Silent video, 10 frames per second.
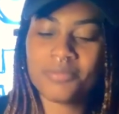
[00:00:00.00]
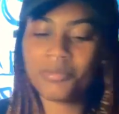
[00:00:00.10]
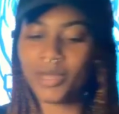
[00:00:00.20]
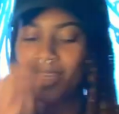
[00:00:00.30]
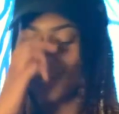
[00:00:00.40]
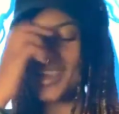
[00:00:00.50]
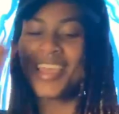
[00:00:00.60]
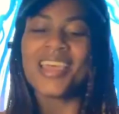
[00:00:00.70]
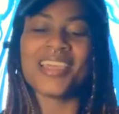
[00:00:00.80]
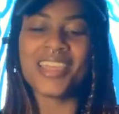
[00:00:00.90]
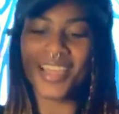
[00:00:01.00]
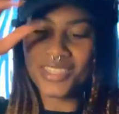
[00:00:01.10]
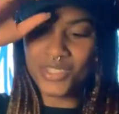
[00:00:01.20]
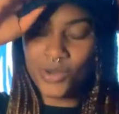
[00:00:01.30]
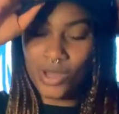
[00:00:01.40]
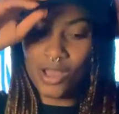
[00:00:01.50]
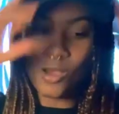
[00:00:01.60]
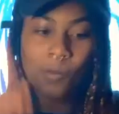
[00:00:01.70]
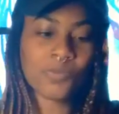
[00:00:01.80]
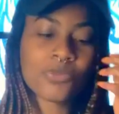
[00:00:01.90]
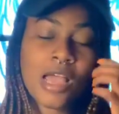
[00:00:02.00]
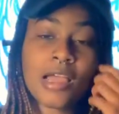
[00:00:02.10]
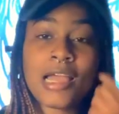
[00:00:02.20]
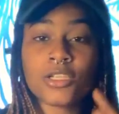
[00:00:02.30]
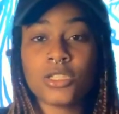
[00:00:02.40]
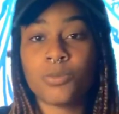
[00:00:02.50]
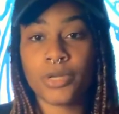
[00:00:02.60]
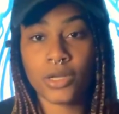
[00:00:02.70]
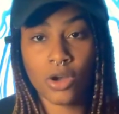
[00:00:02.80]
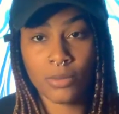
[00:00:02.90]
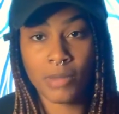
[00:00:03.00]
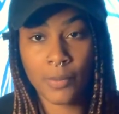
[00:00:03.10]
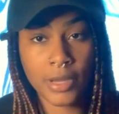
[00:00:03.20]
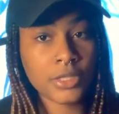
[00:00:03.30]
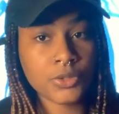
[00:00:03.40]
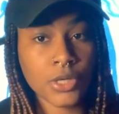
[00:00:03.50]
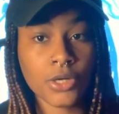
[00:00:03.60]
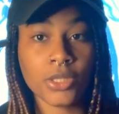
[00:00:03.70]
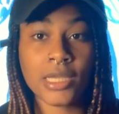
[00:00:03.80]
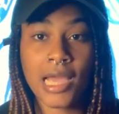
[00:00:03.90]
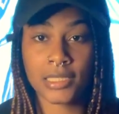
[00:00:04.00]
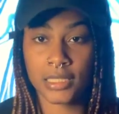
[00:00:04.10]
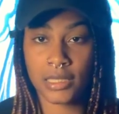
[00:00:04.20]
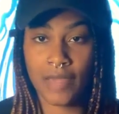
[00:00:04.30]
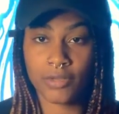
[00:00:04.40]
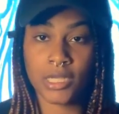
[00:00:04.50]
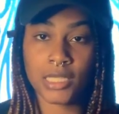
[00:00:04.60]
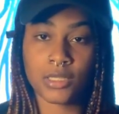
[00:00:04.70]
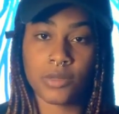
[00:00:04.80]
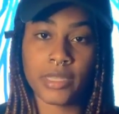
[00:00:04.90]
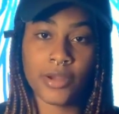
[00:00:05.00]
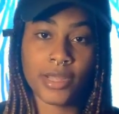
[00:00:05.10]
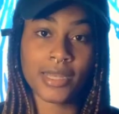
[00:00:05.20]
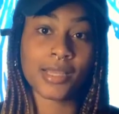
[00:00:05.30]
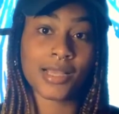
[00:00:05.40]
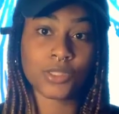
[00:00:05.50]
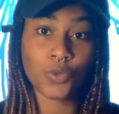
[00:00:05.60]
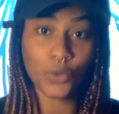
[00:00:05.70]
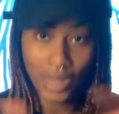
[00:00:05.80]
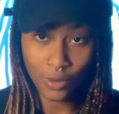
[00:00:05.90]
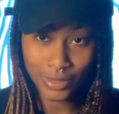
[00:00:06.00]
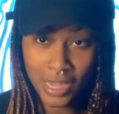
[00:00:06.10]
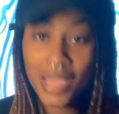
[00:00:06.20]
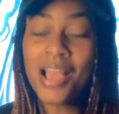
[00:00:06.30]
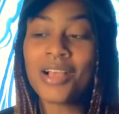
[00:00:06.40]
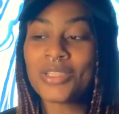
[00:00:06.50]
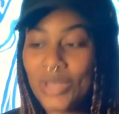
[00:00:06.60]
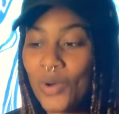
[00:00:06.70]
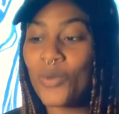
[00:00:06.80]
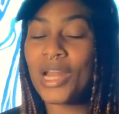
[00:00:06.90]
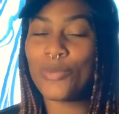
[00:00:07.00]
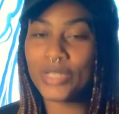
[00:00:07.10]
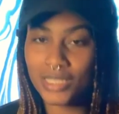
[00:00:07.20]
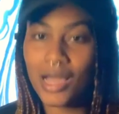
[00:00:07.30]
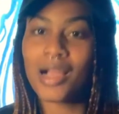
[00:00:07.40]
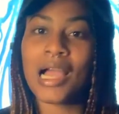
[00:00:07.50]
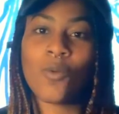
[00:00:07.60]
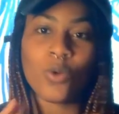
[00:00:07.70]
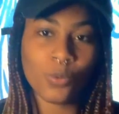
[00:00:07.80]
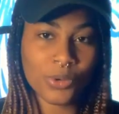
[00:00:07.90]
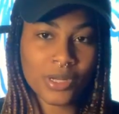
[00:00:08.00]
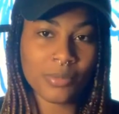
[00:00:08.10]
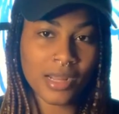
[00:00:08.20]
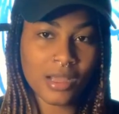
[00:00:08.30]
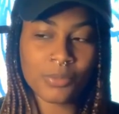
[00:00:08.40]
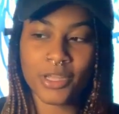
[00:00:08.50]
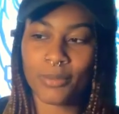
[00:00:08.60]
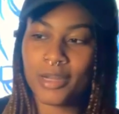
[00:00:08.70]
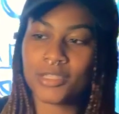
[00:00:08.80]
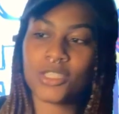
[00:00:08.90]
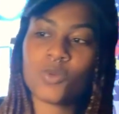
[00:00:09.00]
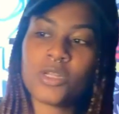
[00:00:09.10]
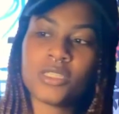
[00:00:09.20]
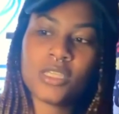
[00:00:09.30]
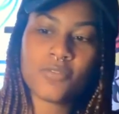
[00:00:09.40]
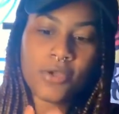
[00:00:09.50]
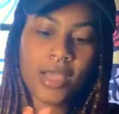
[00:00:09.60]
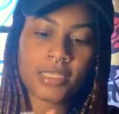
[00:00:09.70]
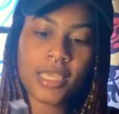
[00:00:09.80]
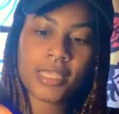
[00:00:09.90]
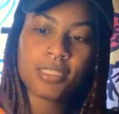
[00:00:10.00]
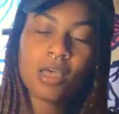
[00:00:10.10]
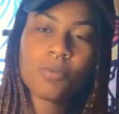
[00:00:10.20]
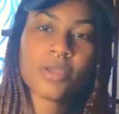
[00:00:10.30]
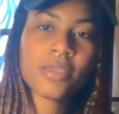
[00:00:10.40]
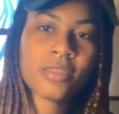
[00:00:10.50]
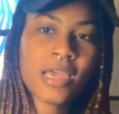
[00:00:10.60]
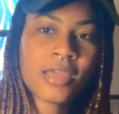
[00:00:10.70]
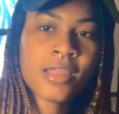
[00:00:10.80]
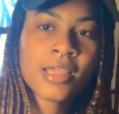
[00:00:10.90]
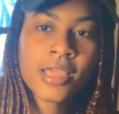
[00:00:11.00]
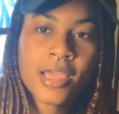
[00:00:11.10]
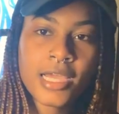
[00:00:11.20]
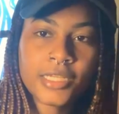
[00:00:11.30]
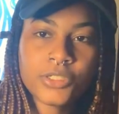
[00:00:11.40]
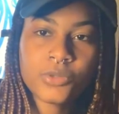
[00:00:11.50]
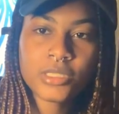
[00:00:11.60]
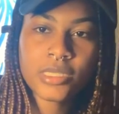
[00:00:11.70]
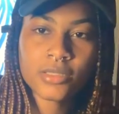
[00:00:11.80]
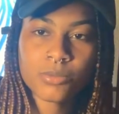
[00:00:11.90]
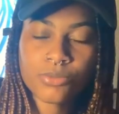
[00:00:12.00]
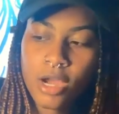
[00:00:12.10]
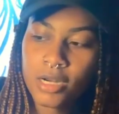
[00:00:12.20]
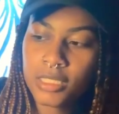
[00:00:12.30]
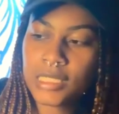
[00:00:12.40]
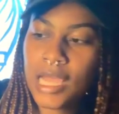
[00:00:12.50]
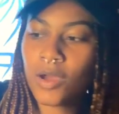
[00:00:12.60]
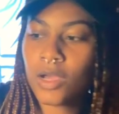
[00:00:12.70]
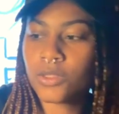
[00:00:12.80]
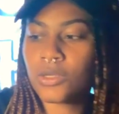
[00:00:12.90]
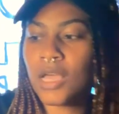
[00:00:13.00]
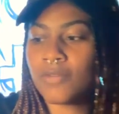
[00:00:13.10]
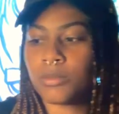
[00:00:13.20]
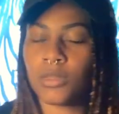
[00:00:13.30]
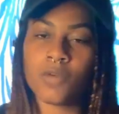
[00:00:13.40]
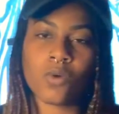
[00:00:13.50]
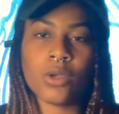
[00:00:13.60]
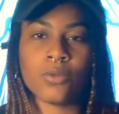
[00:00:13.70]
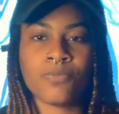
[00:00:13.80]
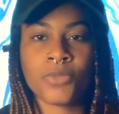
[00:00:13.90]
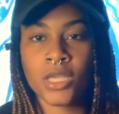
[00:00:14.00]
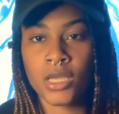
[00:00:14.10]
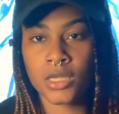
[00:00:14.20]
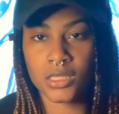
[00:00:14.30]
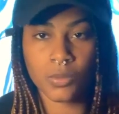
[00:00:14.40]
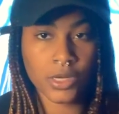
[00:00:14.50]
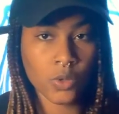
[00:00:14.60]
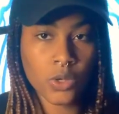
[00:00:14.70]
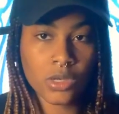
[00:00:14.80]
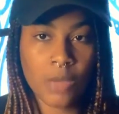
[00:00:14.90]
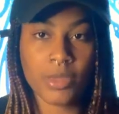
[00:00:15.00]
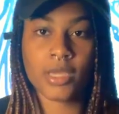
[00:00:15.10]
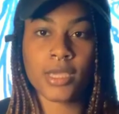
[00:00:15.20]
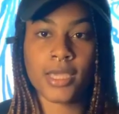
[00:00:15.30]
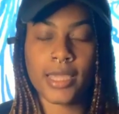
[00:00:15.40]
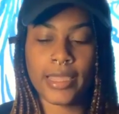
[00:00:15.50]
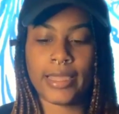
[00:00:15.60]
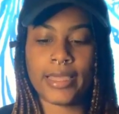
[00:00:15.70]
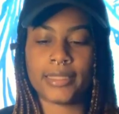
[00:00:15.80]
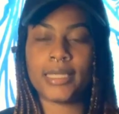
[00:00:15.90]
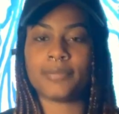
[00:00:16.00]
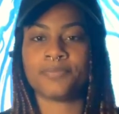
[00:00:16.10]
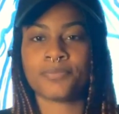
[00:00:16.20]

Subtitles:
But yeah, so I actually put it on my Patreon early access. I advertised it on there and it got sold out. So when I restock, I will put it back up there. But I just wanted to give you guys a heads up that I do sell some products now. I also have some love oil, some money oil coming, and yeah.